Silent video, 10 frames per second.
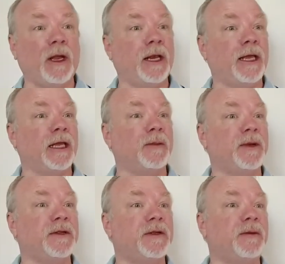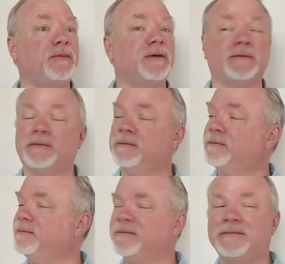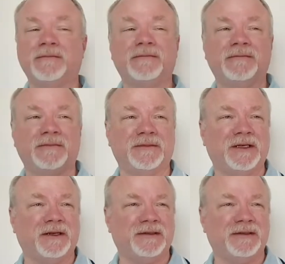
I get a big tip. No?